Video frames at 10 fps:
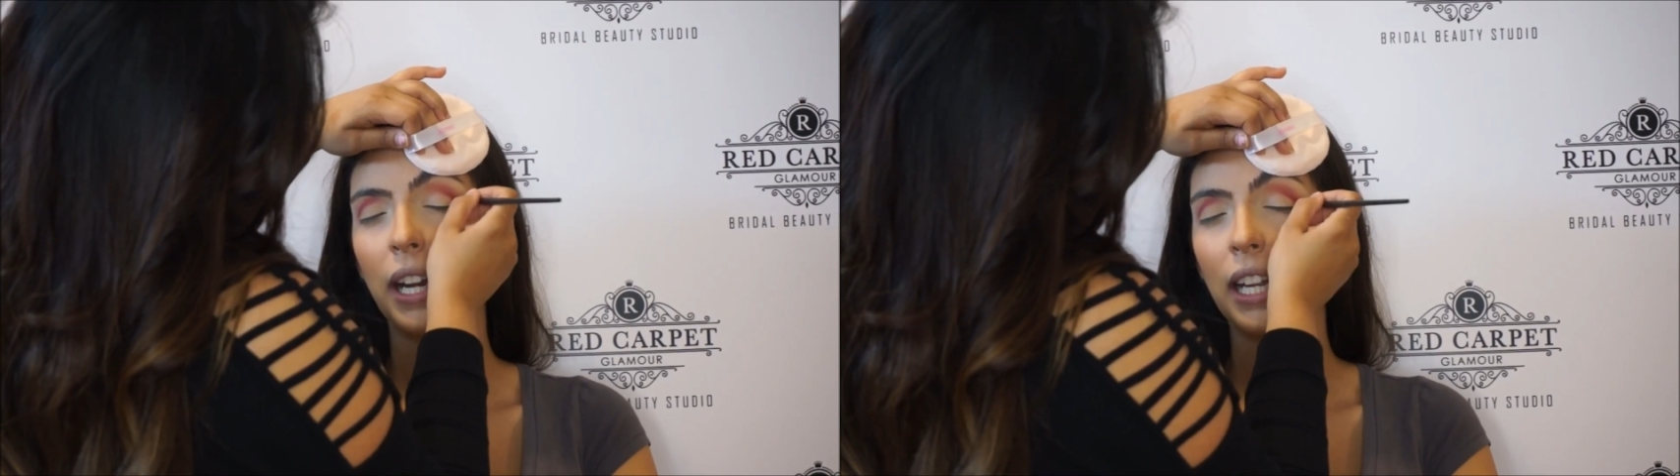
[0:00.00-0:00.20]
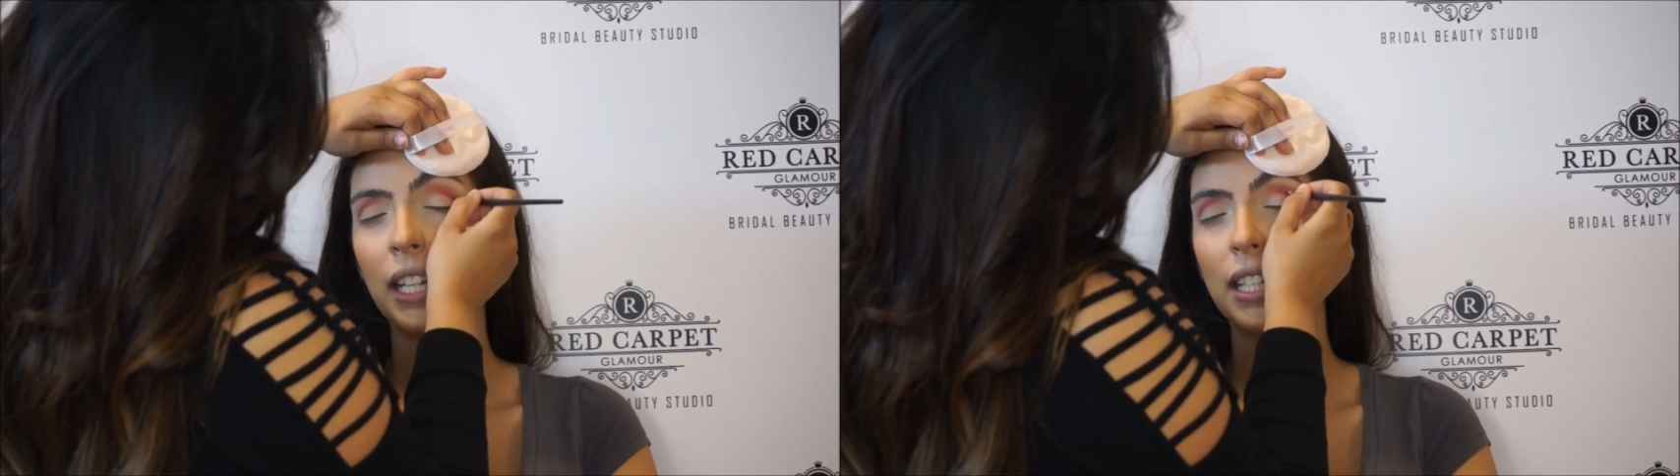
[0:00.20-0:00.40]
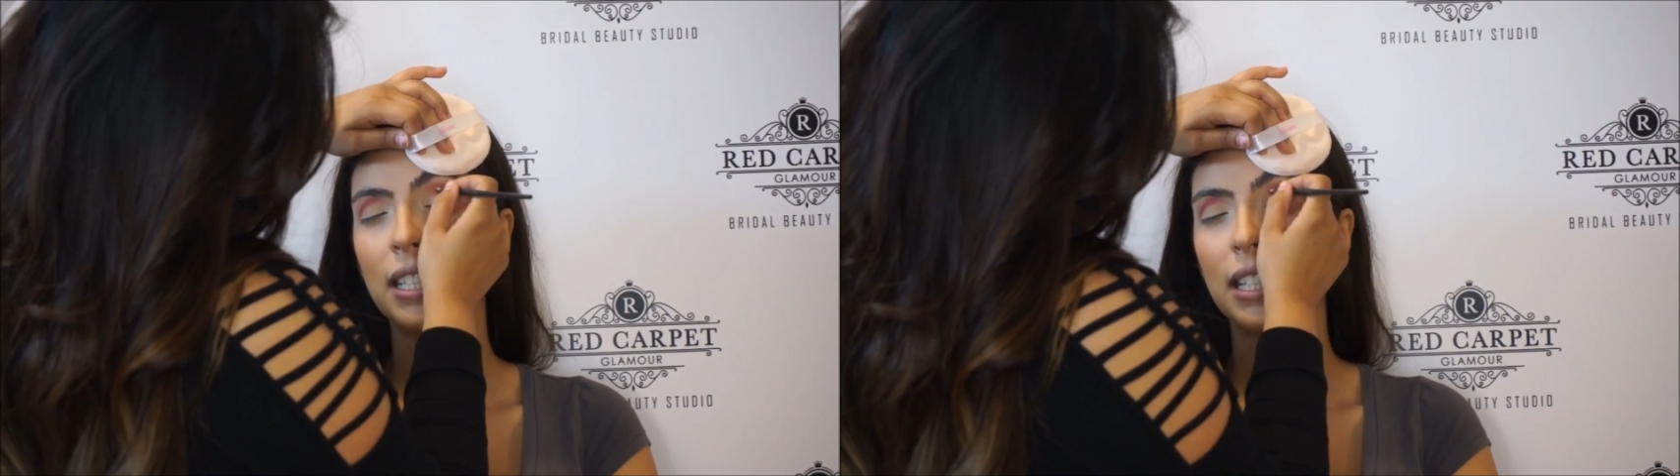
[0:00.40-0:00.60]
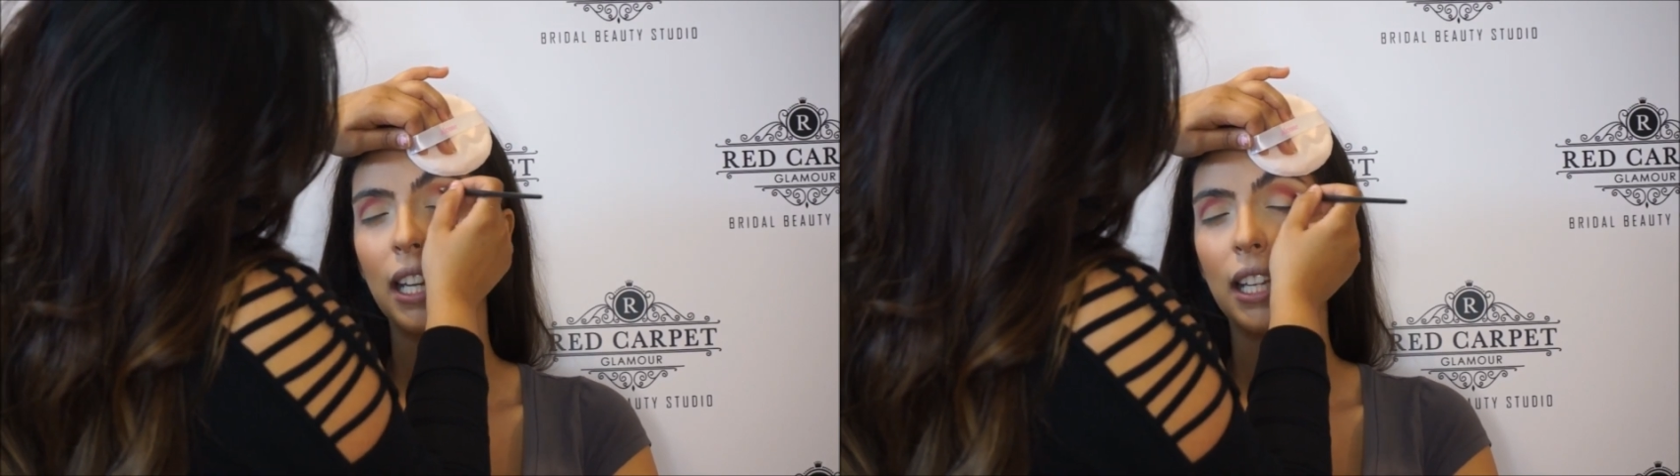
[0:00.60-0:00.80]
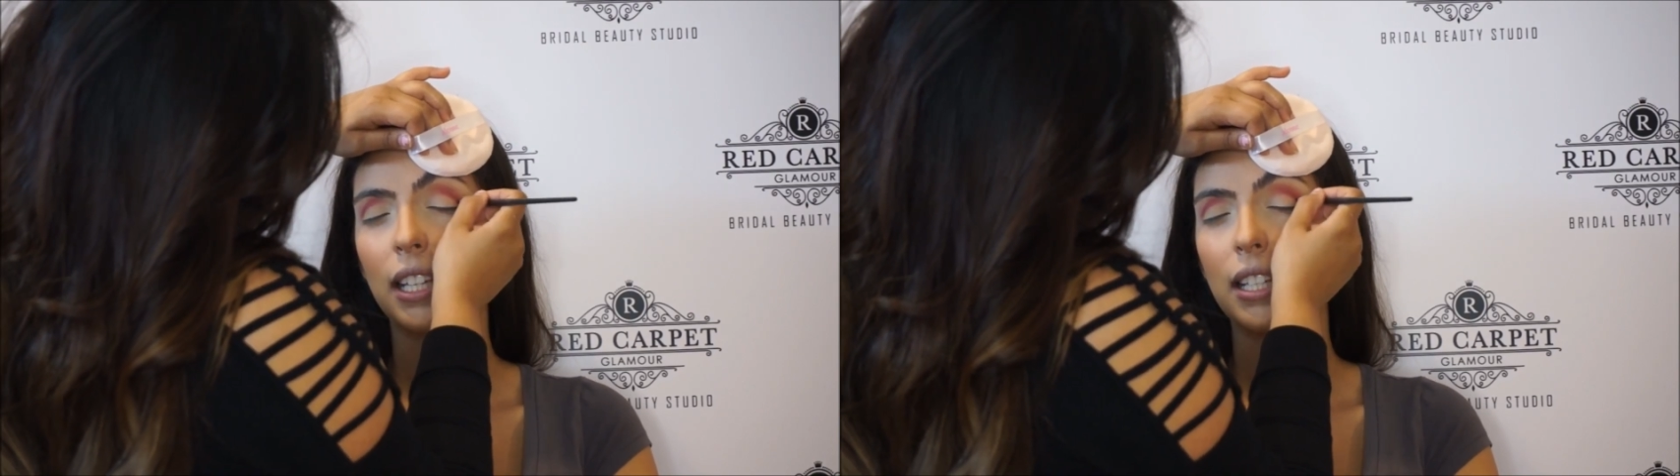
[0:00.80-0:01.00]
on a
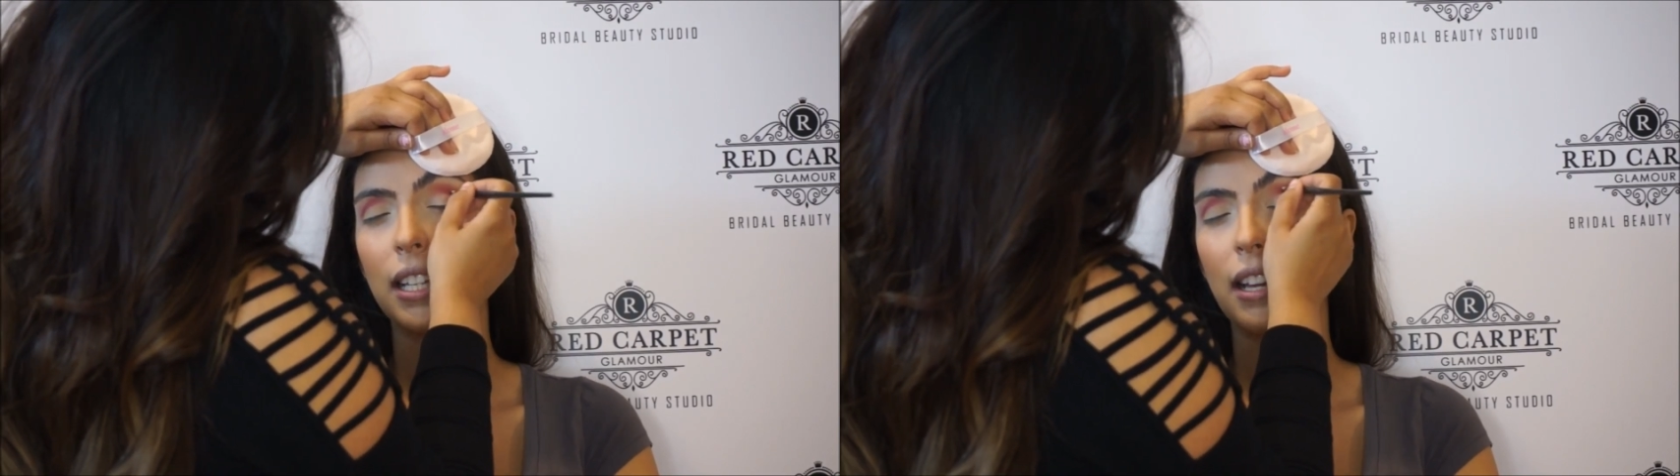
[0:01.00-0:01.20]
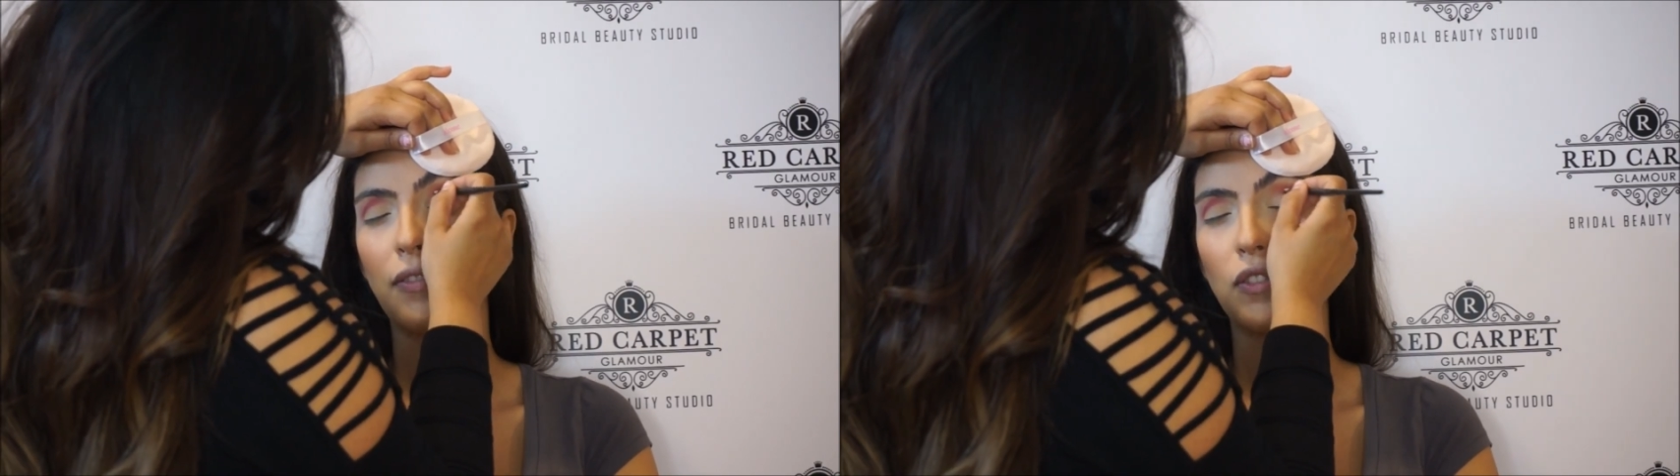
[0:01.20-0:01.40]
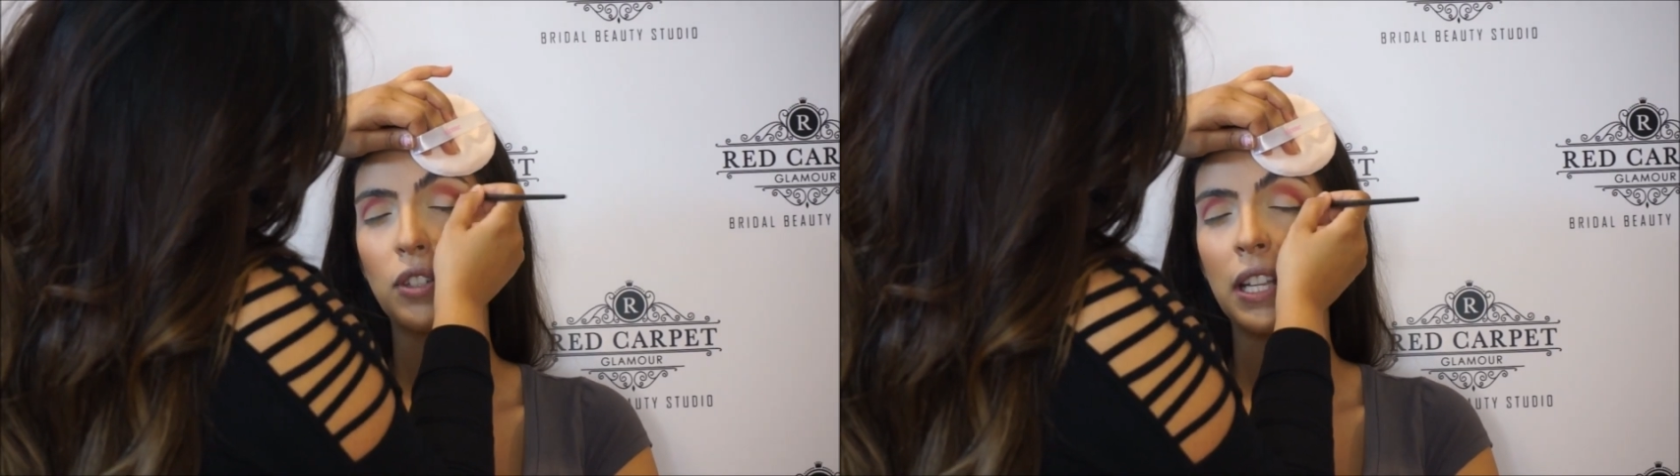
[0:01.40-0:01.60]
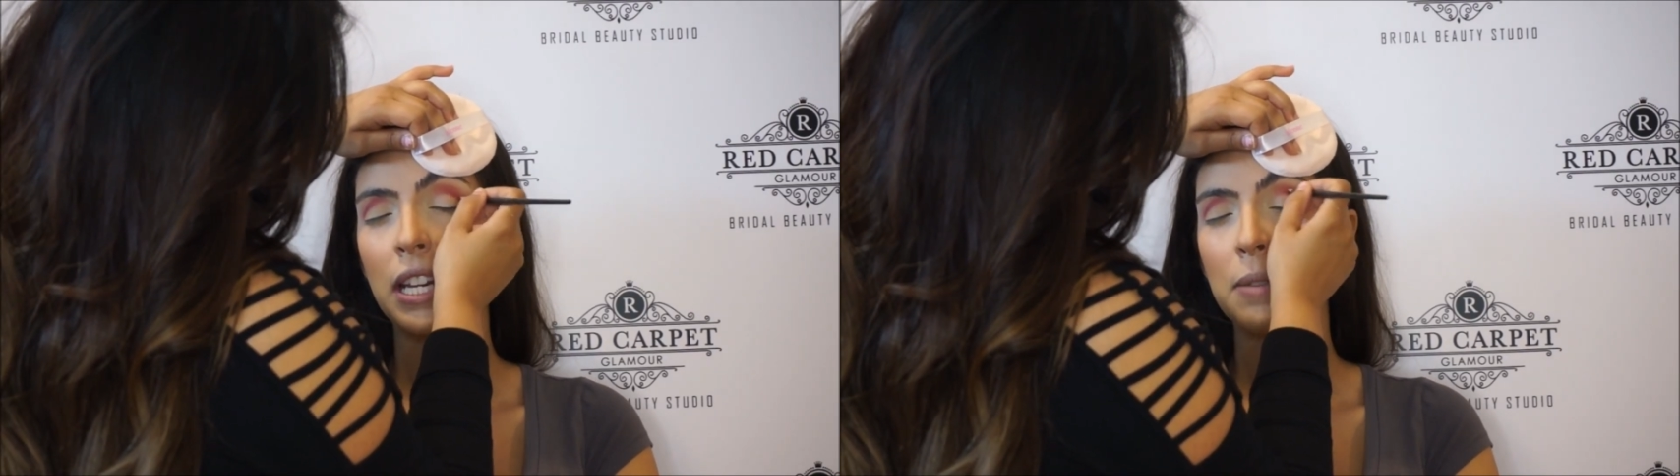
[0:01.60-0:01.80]
little bit of a skinnier,